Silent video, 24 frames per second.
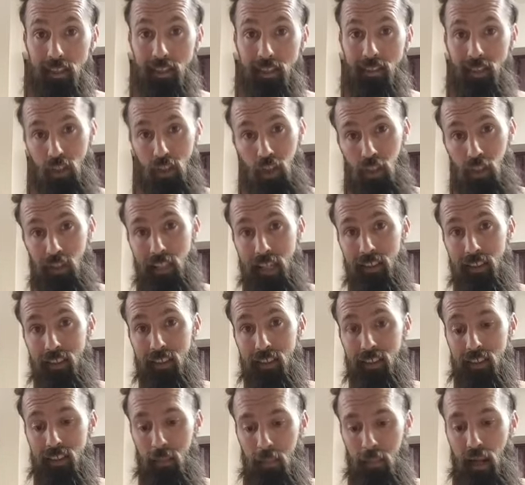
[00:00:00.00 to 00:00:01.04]
the creators
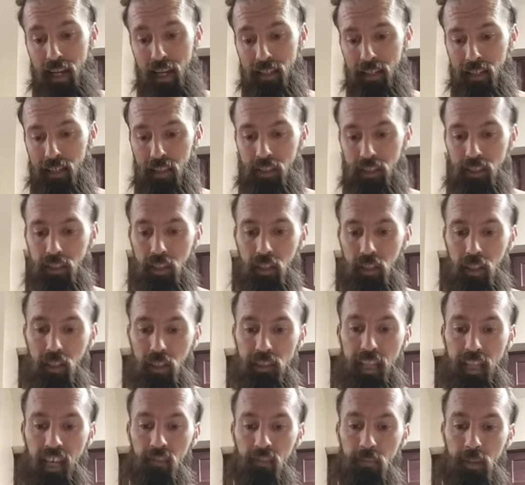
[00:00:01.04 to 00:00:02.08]
the pioneers
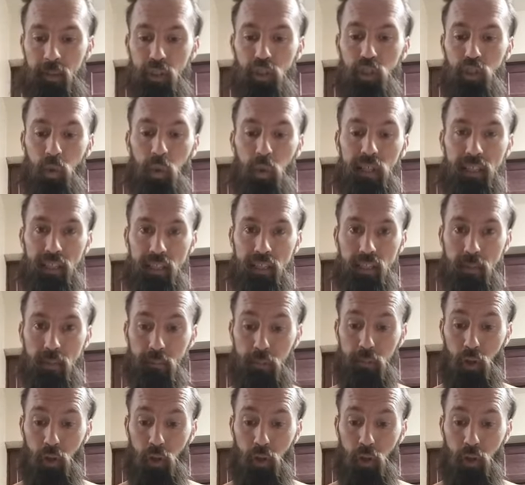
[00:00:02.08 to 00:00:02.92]
that have been doing this